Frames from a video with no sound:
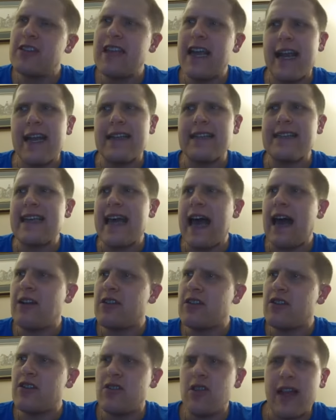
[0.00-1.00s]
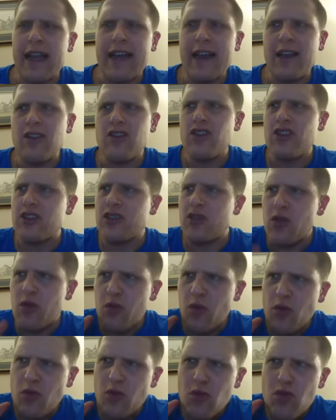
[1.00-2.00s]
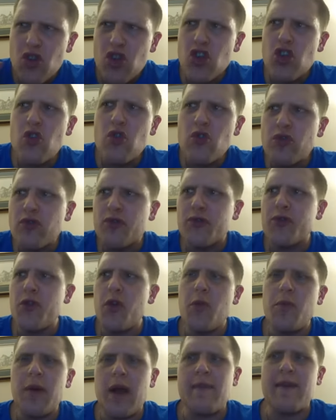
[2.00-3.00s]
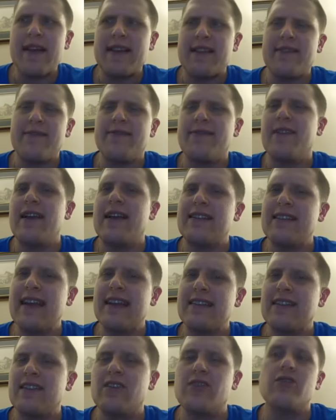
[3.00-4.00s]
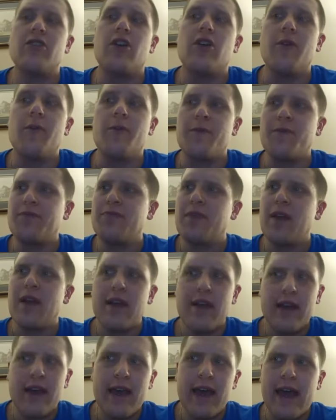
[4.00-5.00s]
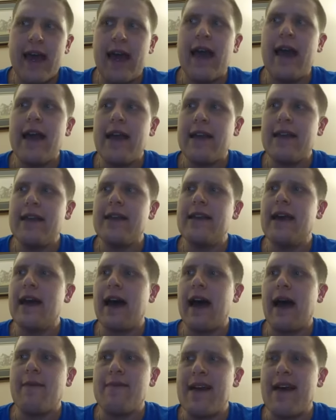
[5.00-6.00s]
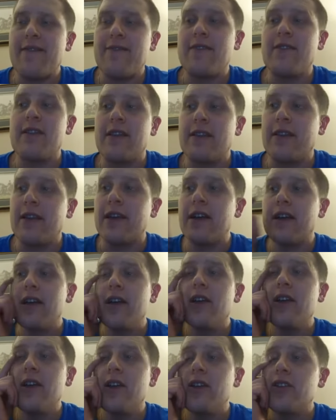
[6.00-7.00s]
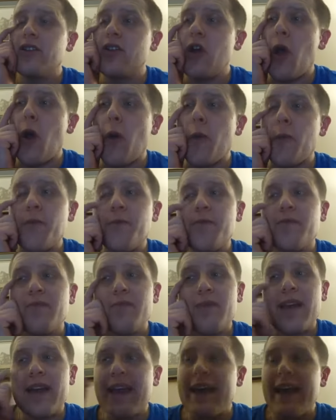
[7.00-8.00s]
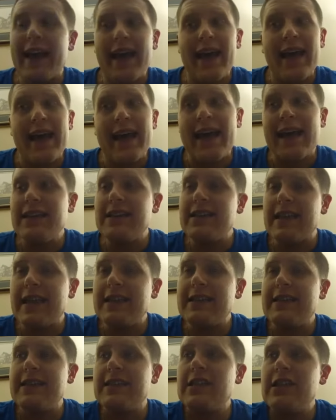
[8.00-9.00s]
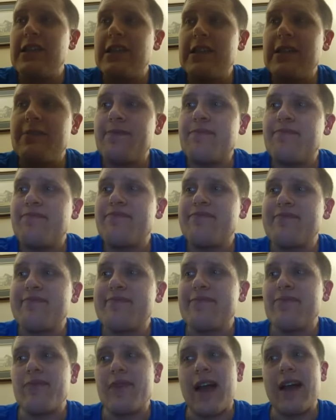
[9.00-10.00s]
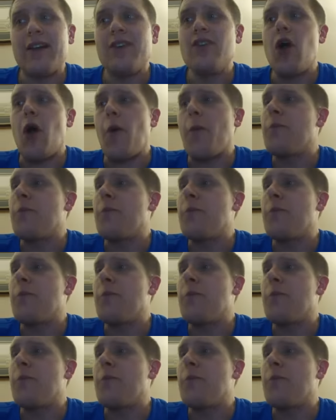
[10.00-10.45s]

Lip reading: hands down, just huge fruit bomb at the start, and that vanilla. So it's just, I don't know.